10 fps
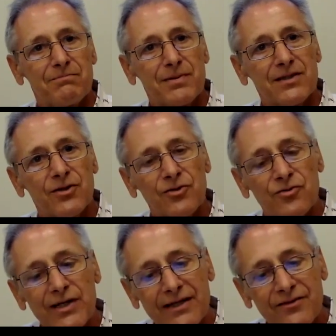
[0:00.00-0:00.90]
but not
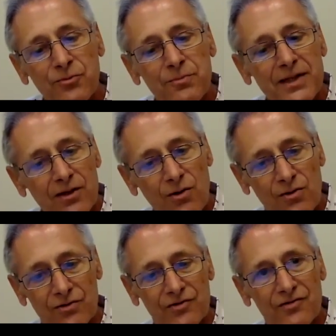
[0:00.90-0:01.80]
really to
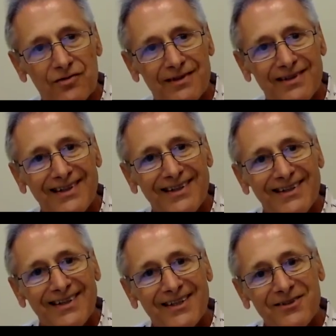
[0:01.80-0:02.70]
because,
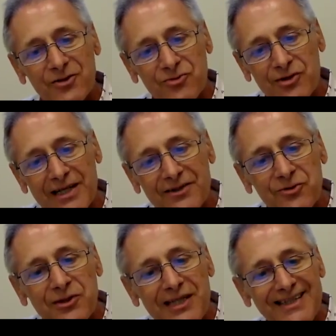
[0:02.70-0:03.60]
and not really
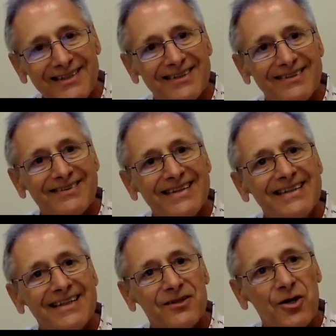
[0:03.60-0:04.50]
to need it
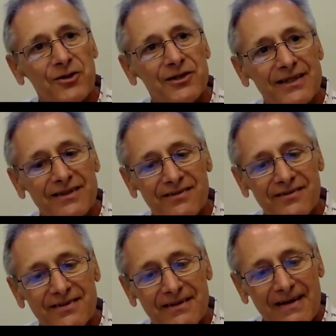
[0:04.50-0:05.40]
in that
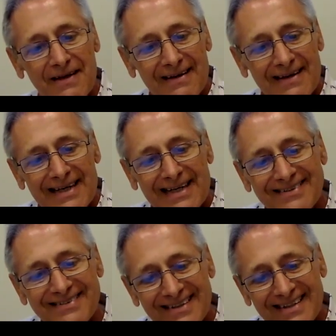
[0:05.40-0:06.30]
context.
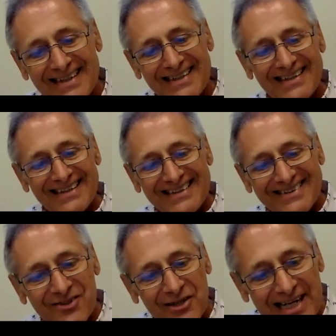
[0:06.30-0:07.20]
And
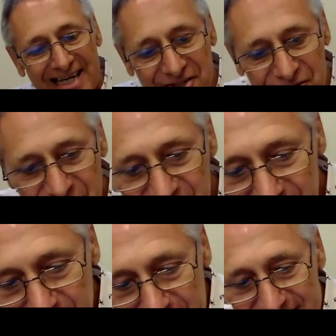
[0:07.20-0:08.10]
the
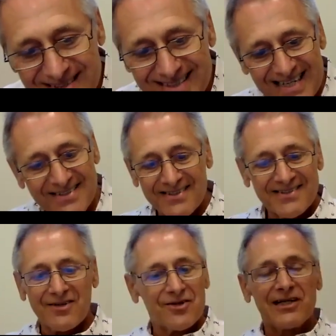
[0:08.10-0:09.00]
relationship isn't
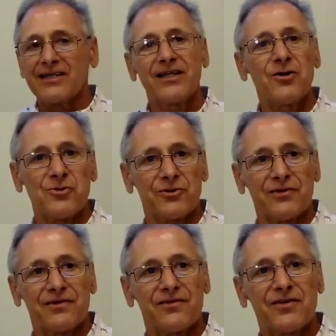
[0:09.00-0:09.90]
necessarily known.
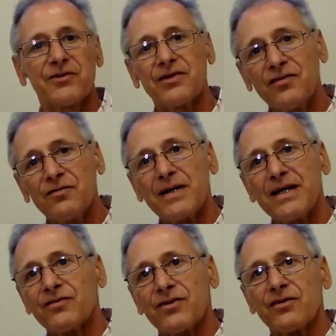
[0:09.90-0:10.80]
So this
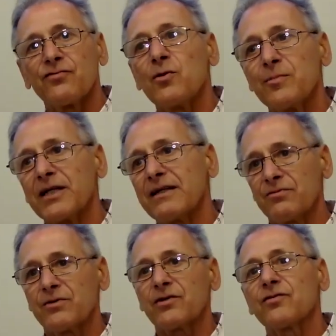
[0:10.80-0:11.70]
makes transformer
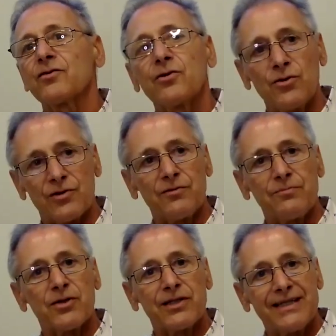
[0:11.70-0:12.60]
networks so good
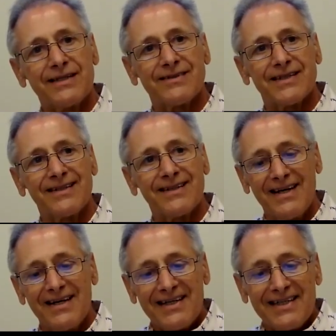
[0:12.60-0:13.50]
in
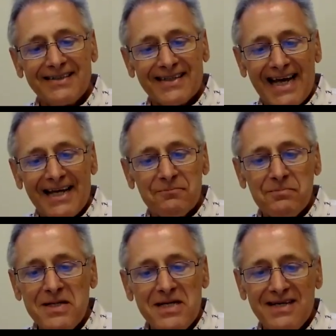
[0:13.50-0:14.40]
predicting. It can
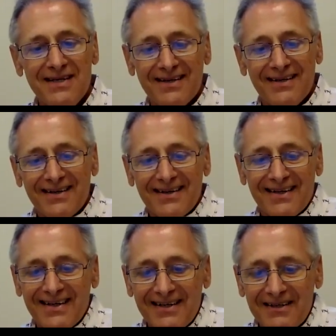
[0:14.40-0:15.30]
be
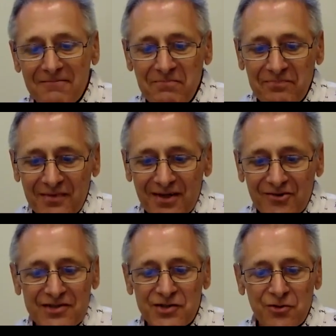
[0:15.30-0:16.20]
uh,
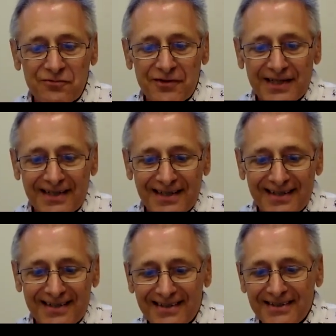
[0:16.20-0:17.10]
resolving
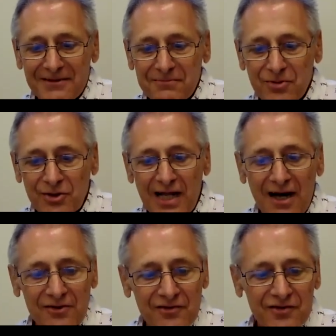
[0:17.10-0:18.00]
uh,
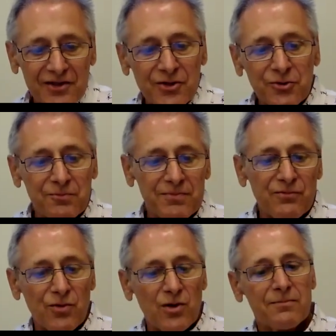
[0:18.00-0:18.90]
pronouns, it could
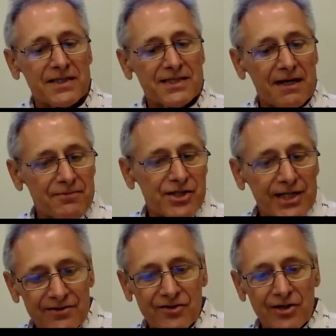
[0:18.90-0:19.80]
be verb and
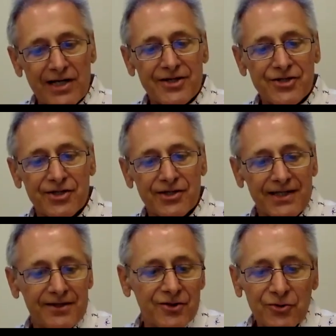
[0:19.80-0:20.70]
subject relation,
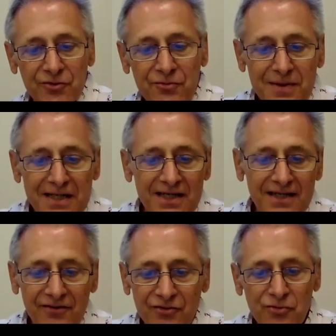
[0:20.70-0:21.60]
it could
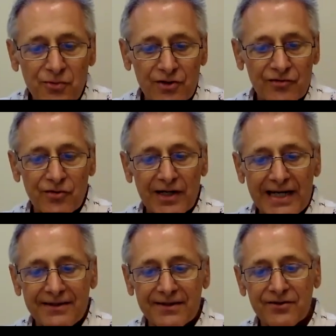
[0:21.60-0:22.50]
be two words
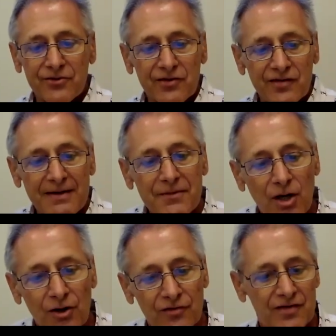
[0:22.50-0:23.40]
relating to the same
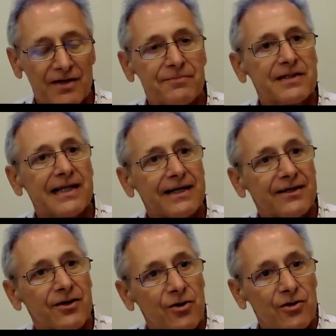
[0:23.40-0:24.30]
concept like
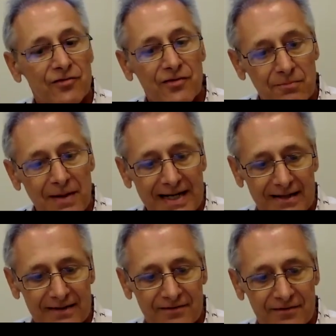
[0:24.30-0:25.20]
earth and
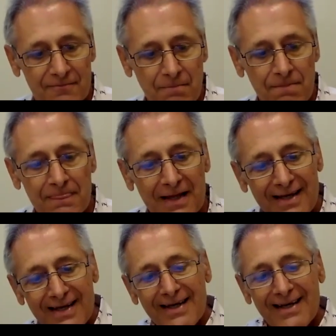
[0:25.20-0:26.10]
planet.
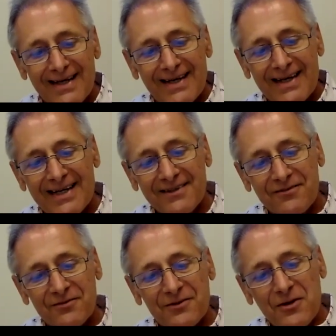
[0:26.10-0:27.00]

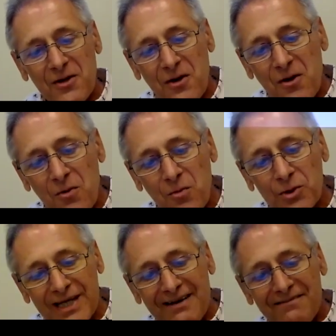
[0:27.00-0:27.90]
And
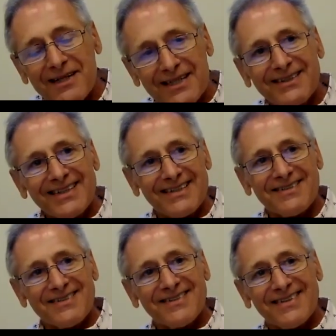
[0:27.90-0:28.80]
whatever it
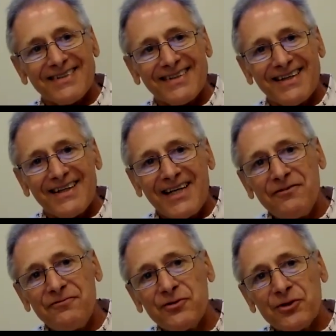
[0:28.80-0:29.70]
is,
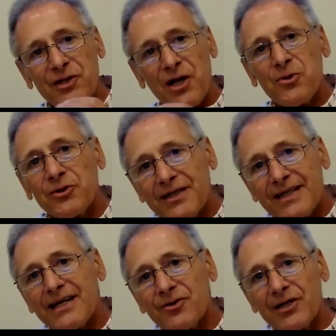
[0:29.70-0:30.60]
if you know that there are